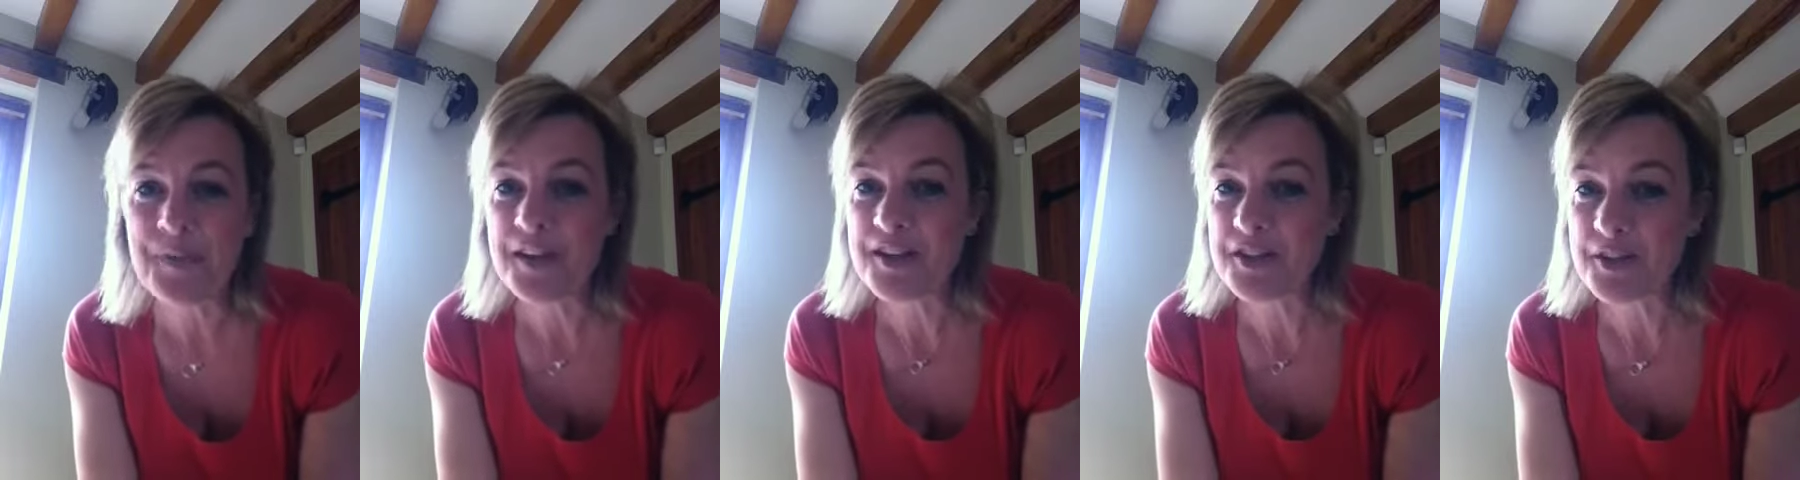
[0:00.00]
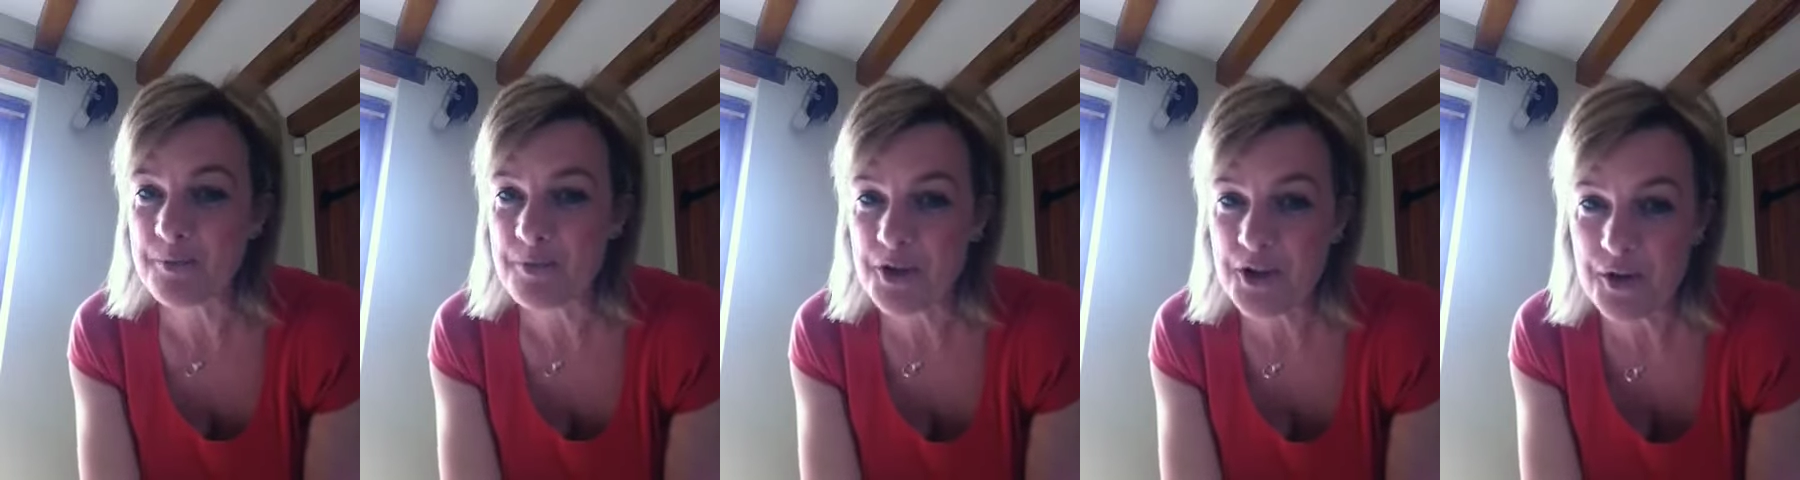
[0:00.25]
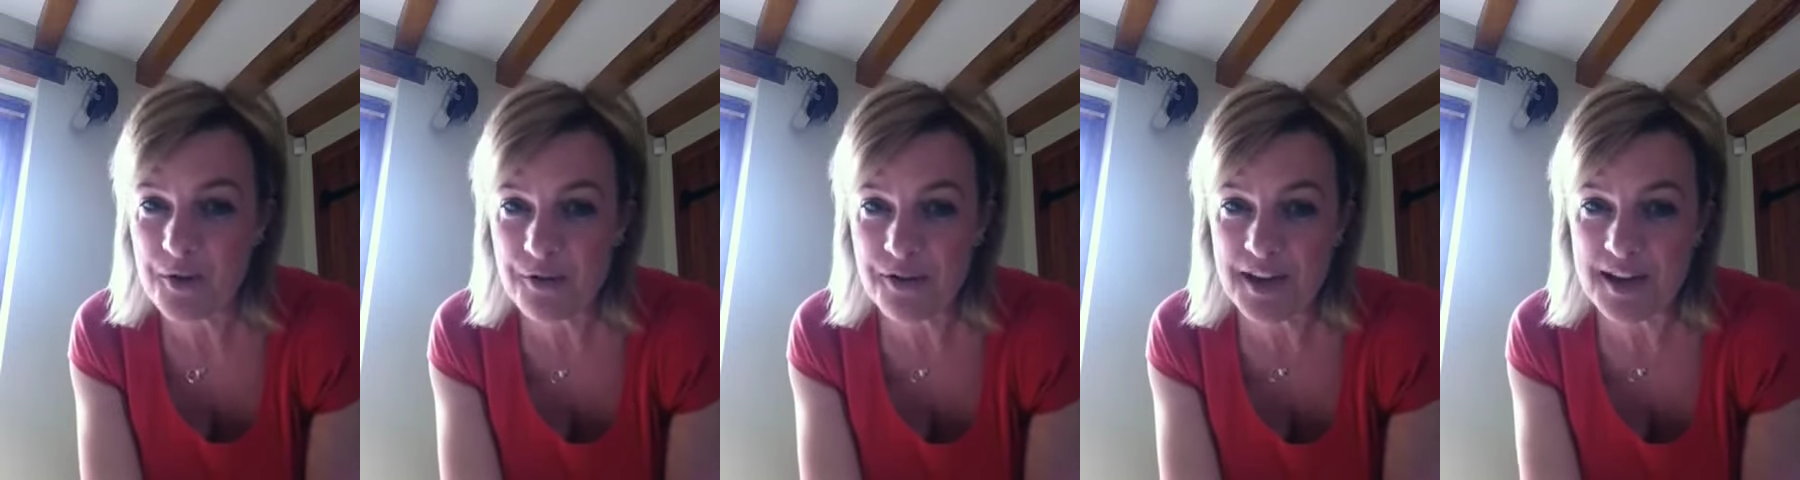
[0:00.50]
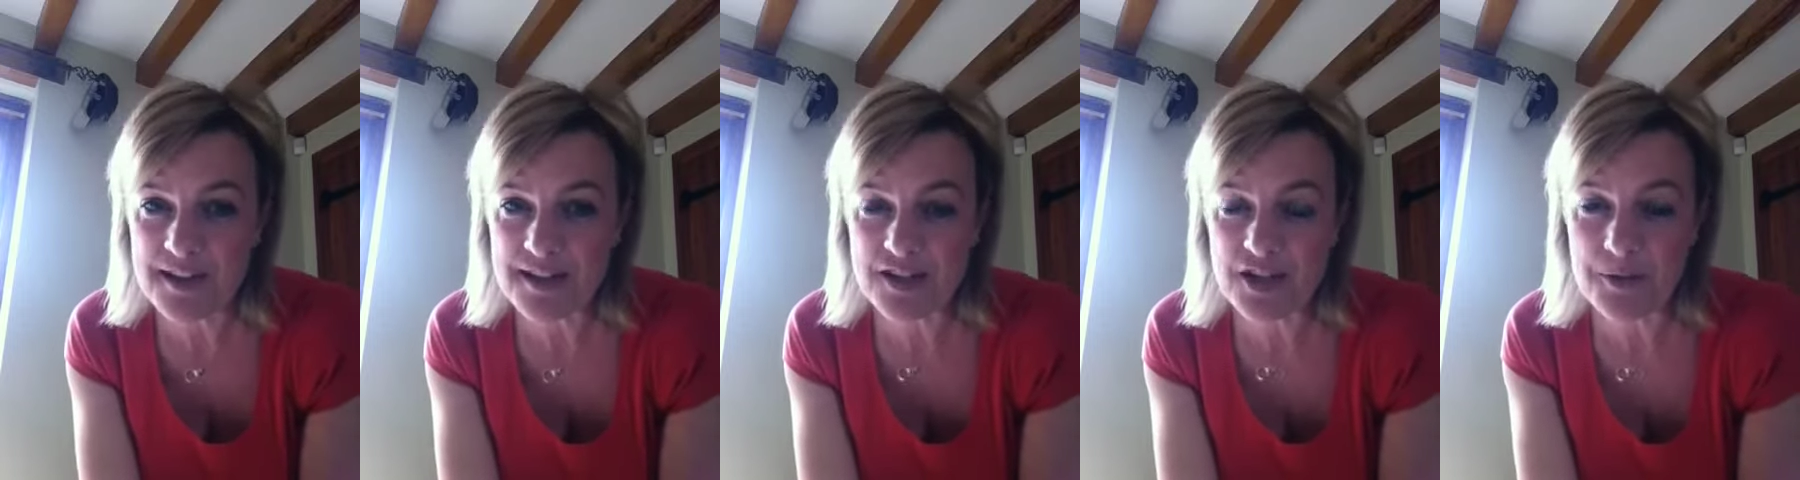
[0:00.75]
some new
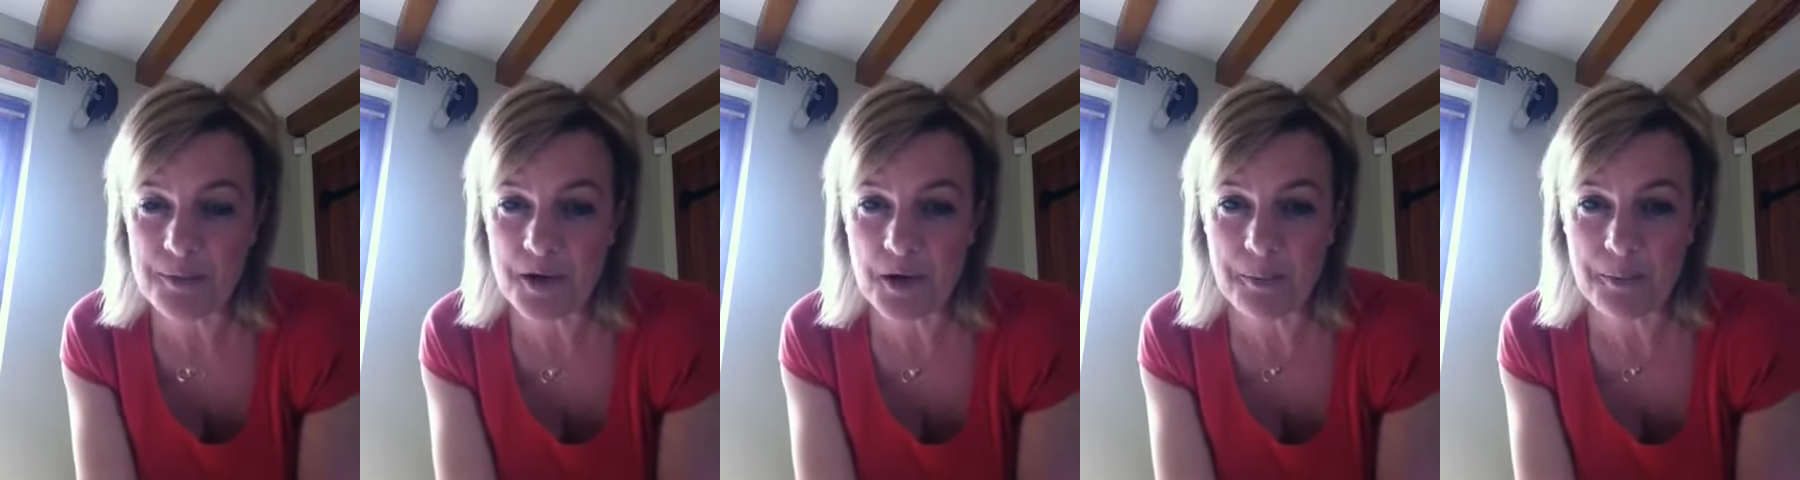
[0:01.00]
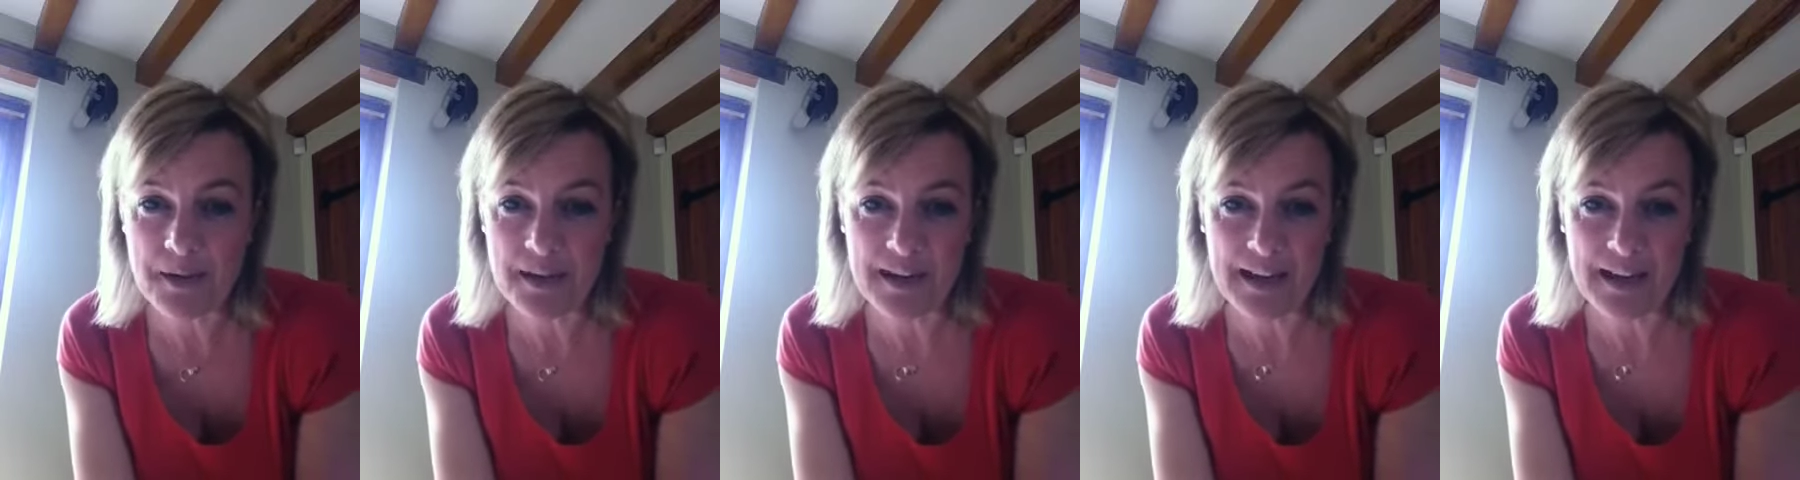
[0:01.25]
things coming up in